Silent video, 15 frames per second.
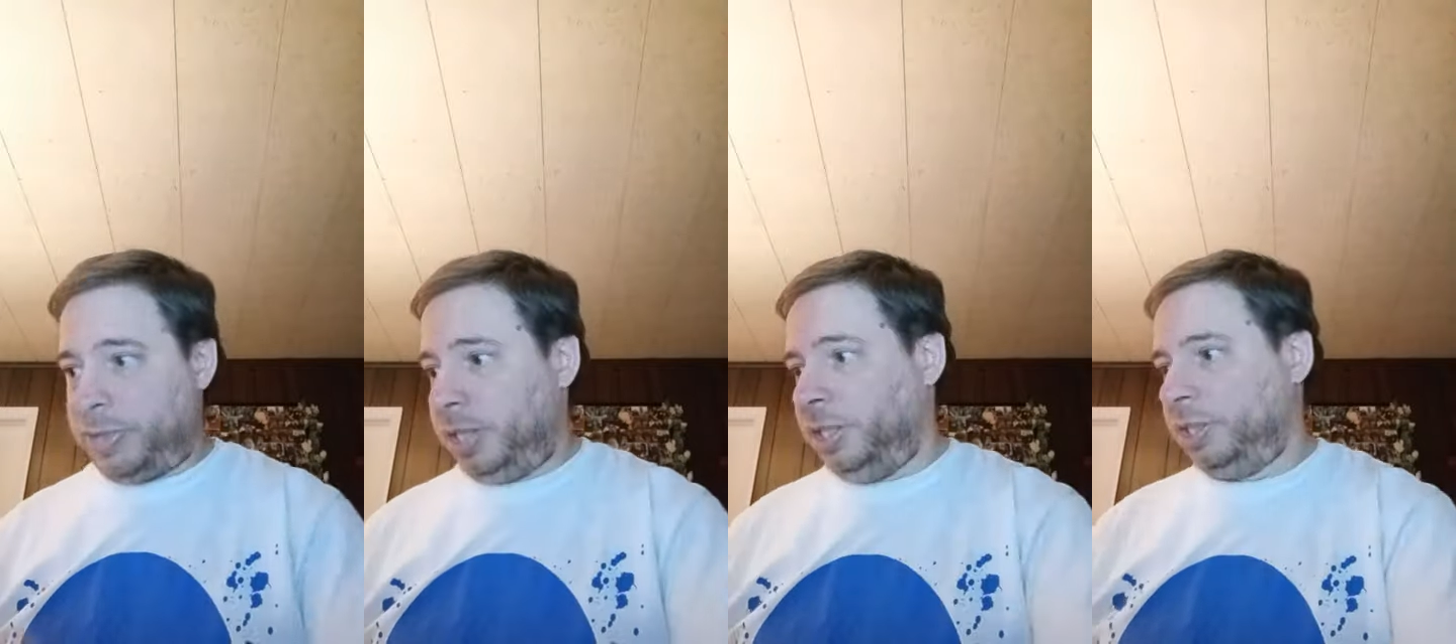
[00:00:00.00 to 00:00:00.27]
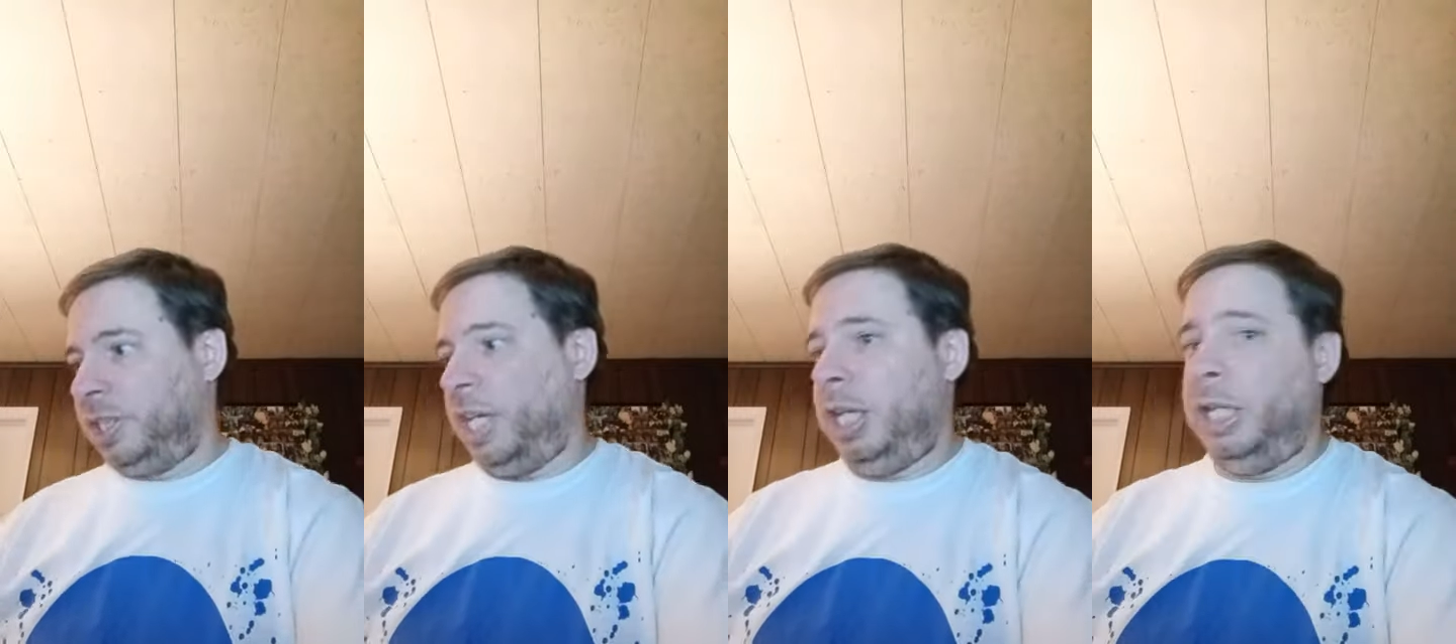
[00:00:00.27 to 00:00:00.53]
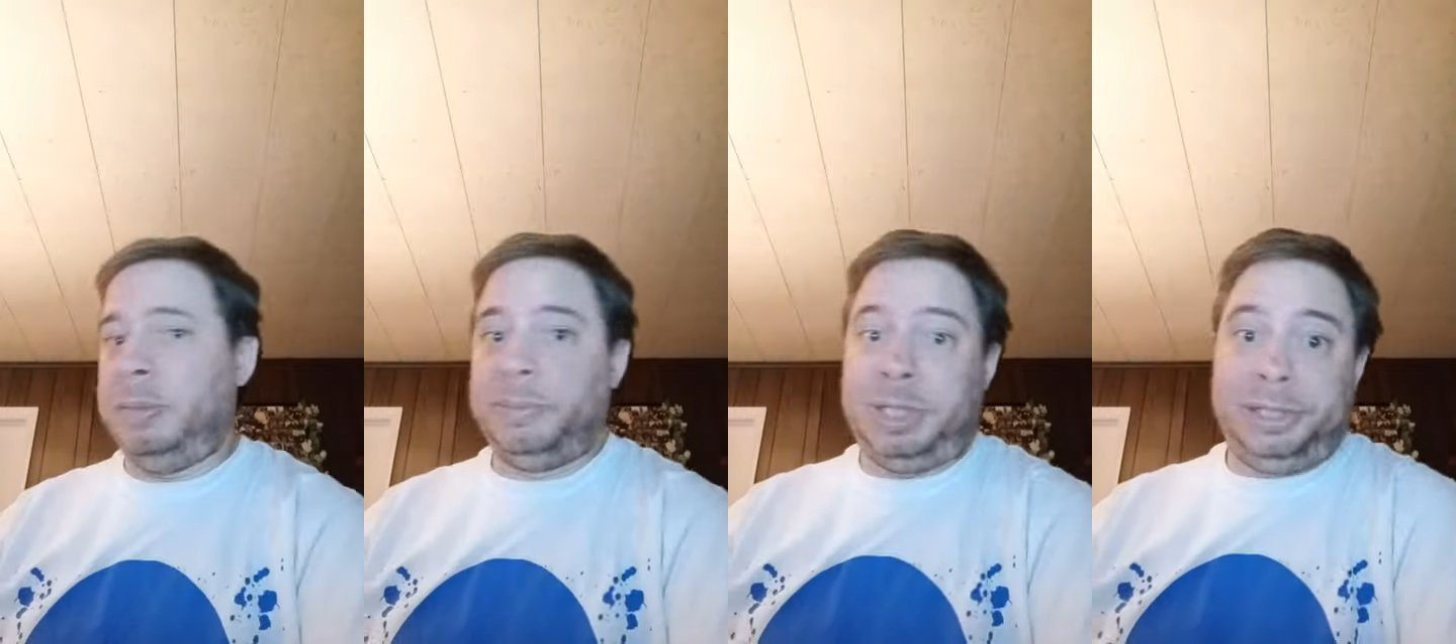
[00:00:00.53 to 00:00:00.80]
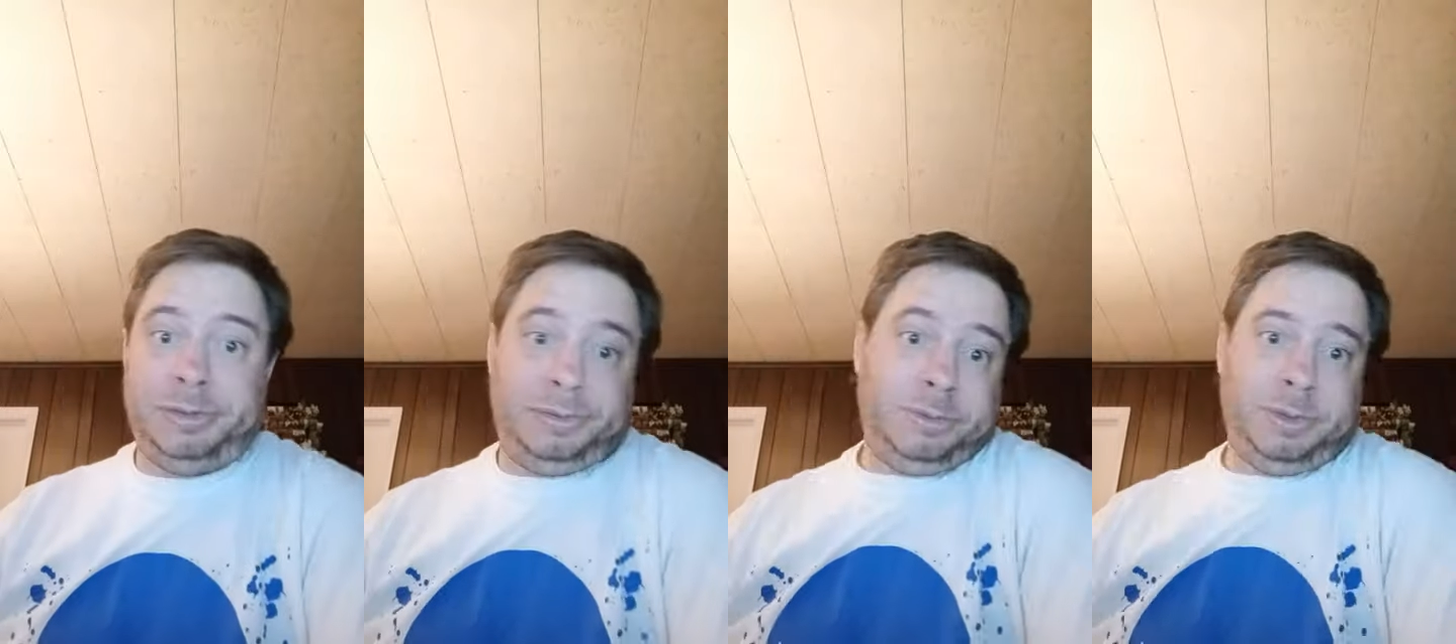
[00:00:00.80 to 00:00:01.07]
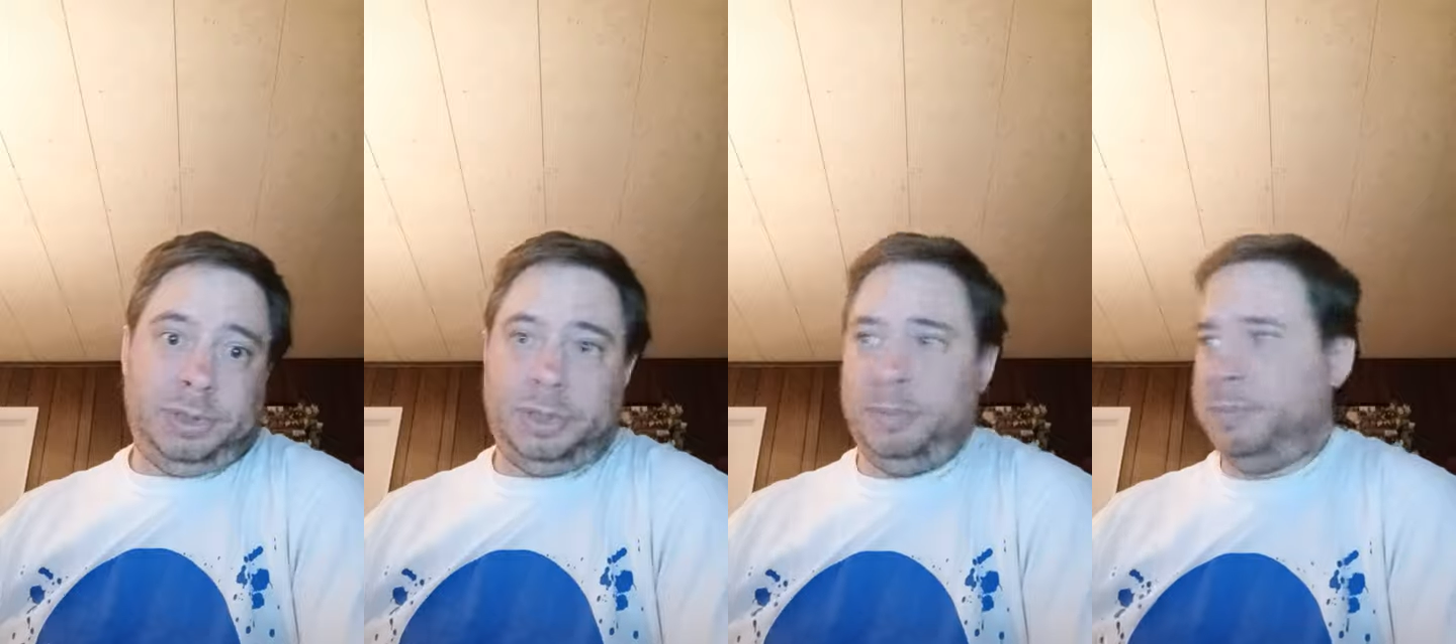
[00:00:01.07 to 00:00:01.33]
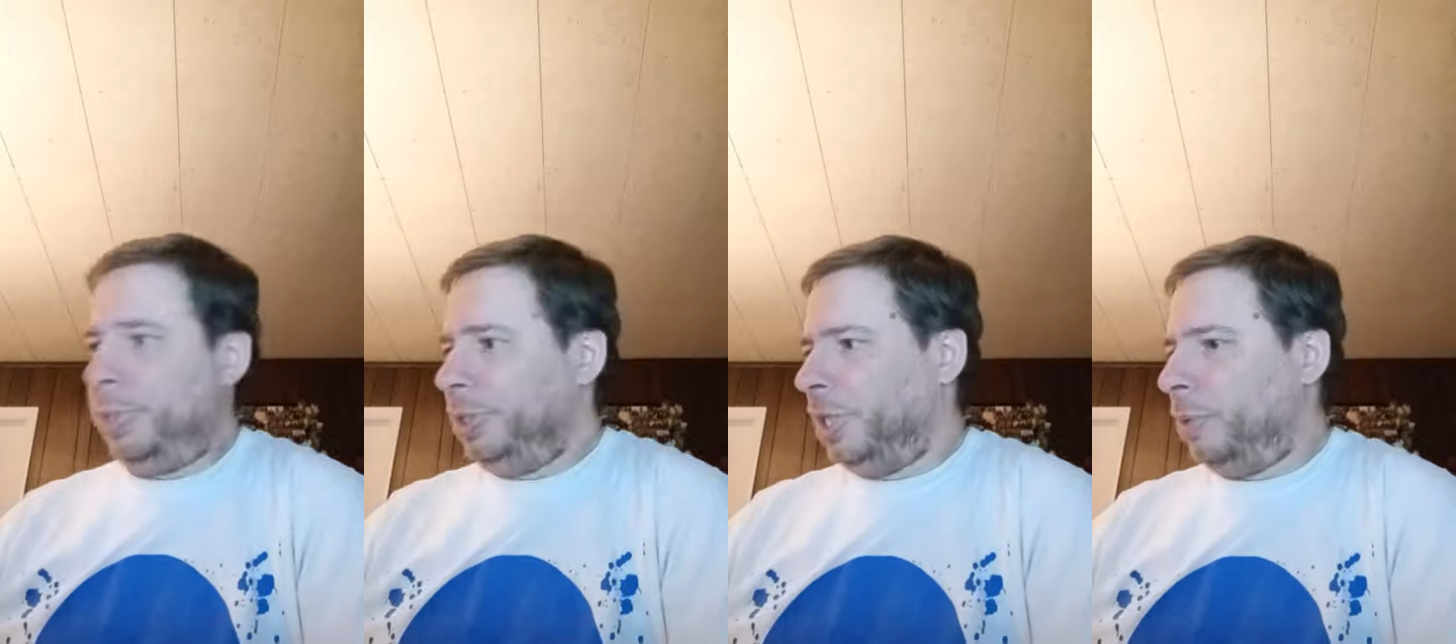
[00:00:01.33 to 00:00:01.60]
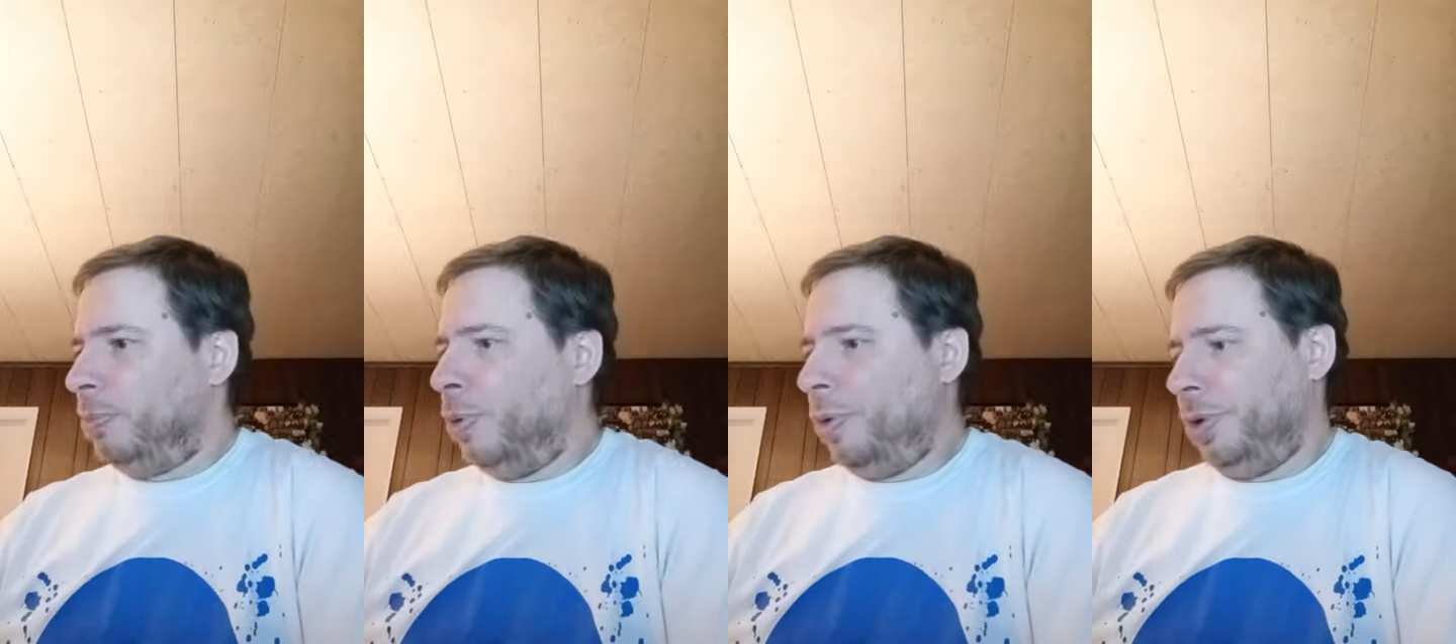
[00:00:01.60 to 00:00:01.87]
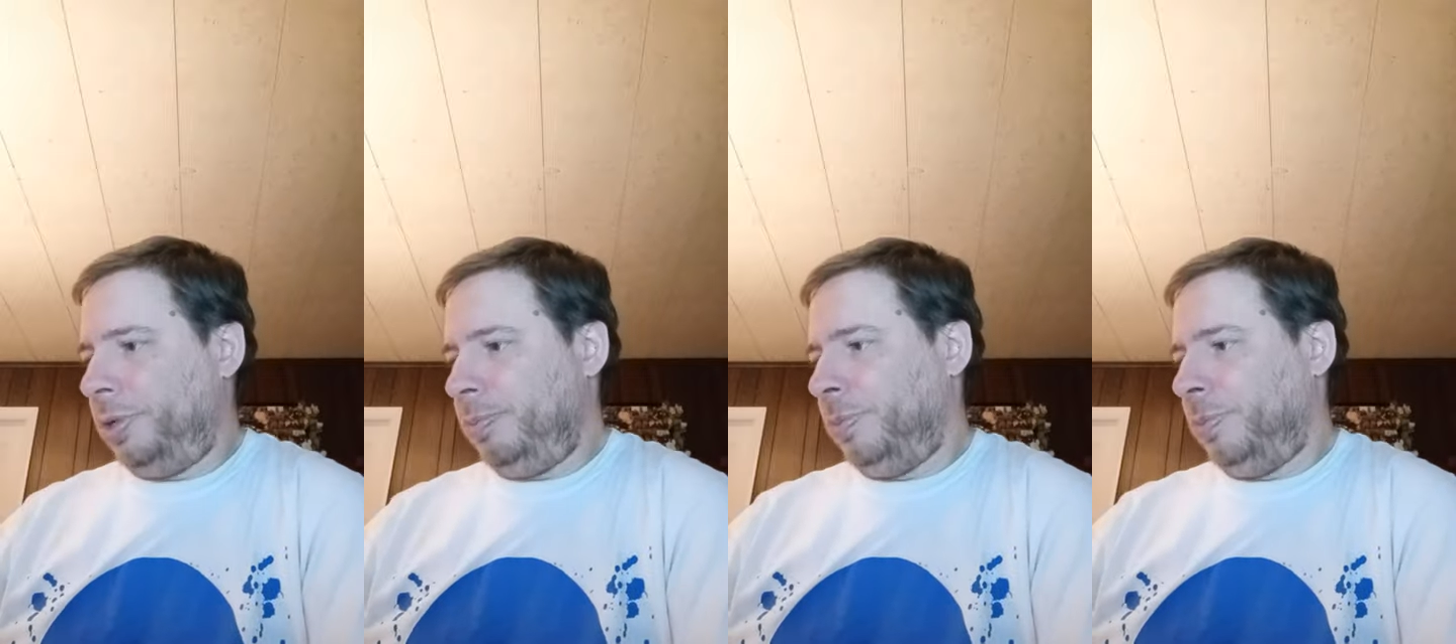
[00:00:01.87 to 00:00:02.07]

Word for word: I just came like Monday morning.